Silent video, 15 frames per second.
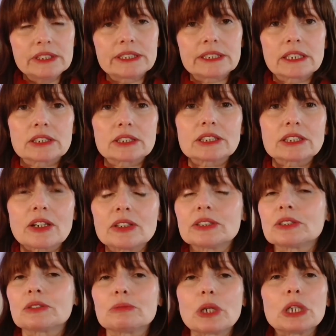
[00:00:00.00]
this
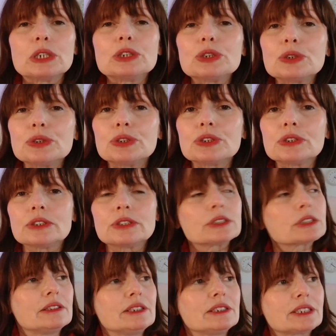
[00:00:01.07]
exercise to my students
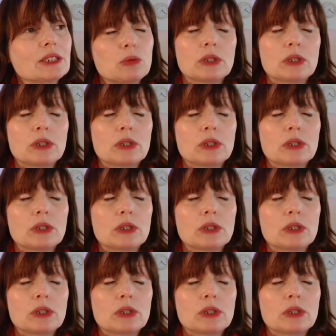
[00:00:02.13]
and they say,